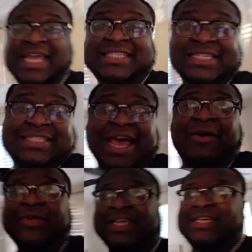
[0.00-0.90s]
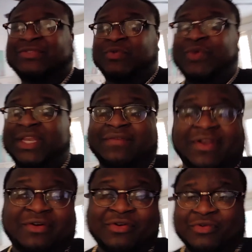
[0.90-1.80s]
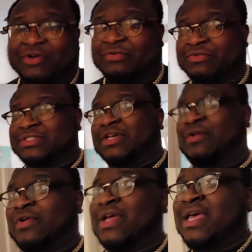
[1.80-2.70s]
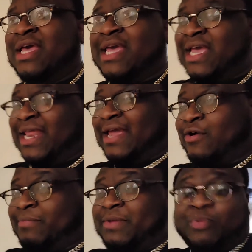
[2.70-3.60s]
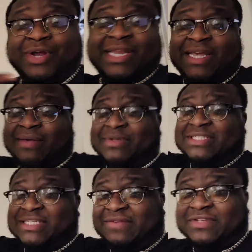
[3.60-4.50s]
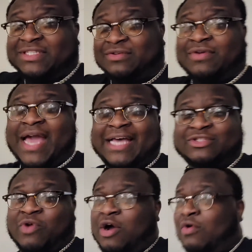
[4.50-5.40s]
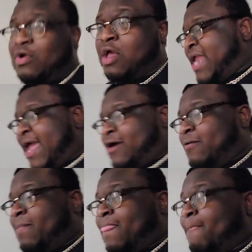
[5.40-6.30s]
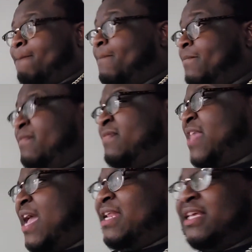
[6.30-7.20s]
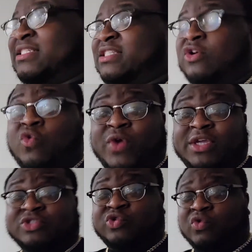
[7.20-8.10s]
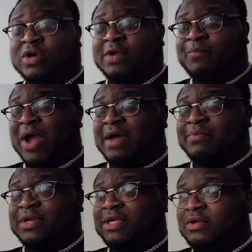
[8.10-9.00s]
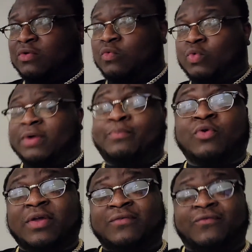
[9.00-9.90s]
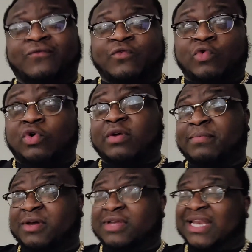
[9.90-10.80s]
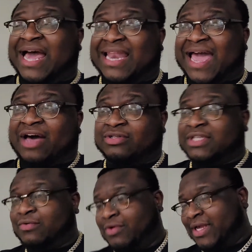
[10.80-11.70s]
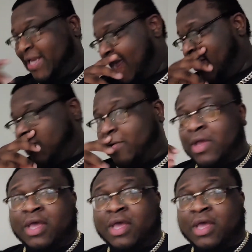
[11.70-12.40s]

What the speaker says: That's just how it is when we living on the road. So it ain't gonna be pretty, and I'm gonna just give it to you guys raw. Now, that is the quick tour of the property. $1.4 million house that we're in now.